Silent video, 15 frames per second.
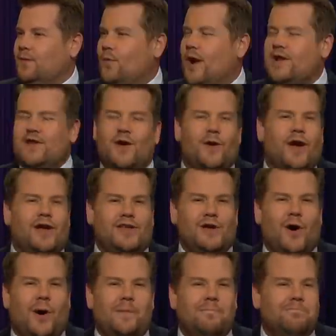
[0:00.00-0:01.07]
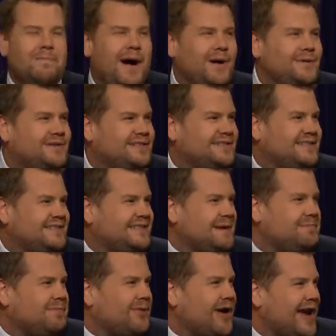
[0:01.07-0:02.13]
when you're at your most
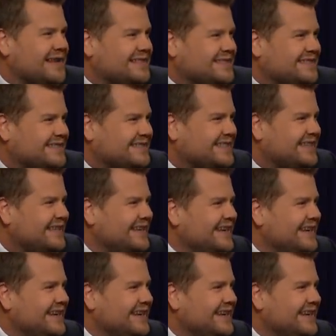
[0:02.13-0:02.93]
depressed.